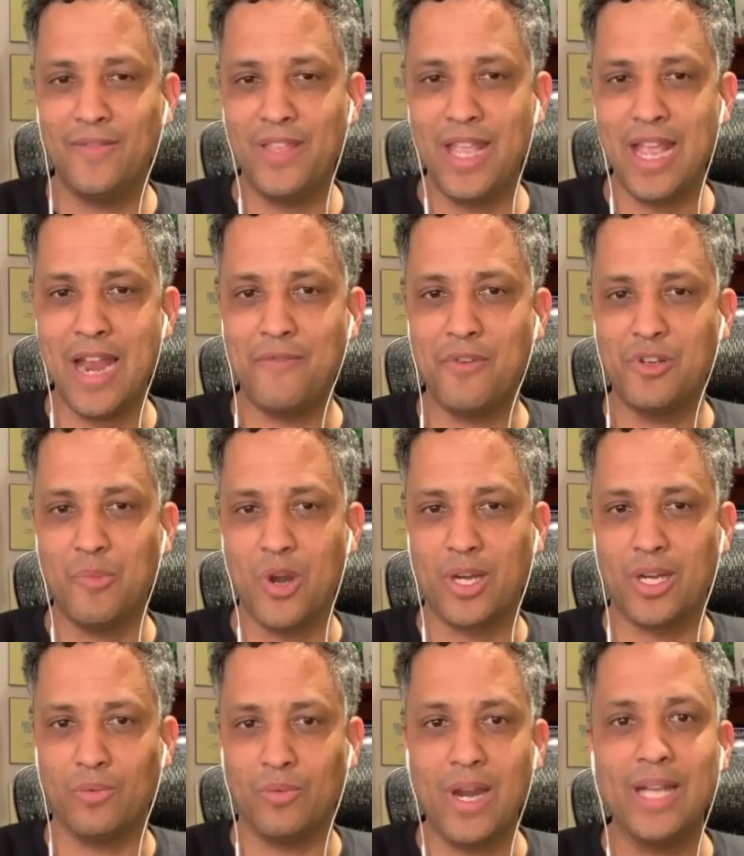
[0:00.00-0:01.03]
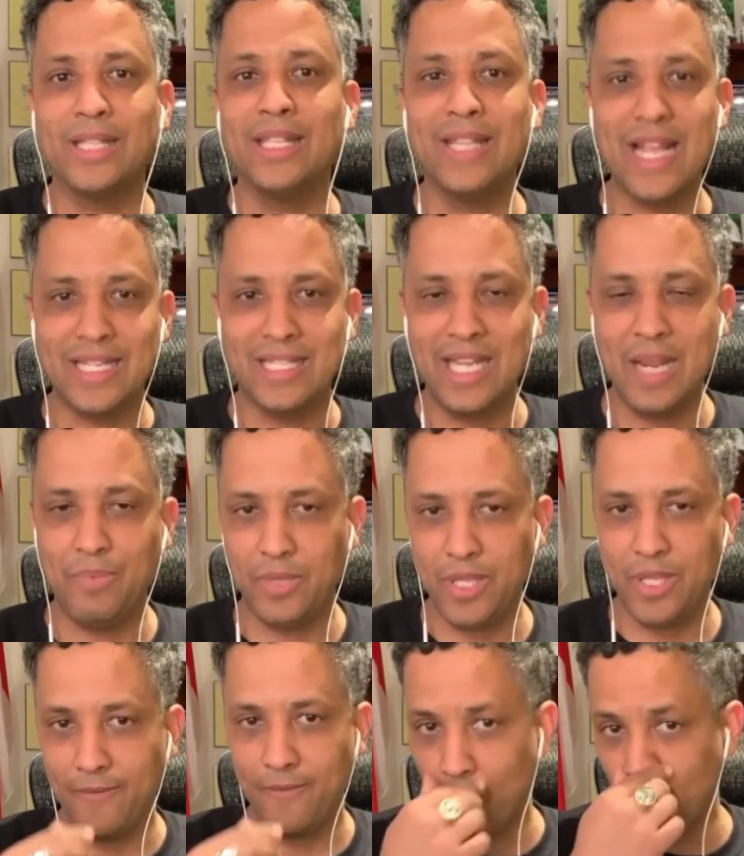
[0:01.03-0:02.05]
of the average market rent, and that's
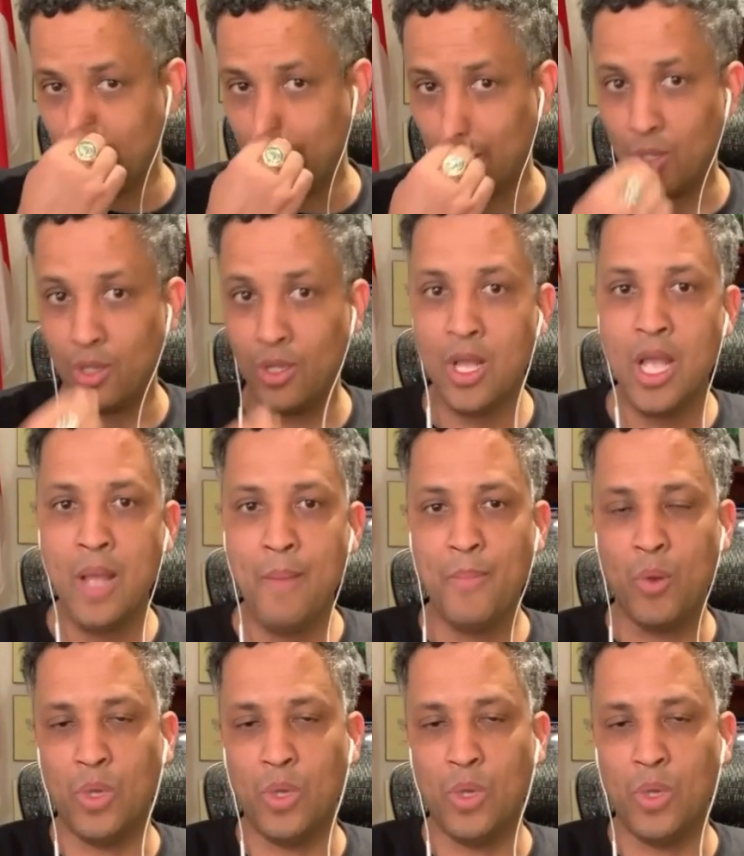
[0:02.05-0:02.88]
deeply affordable,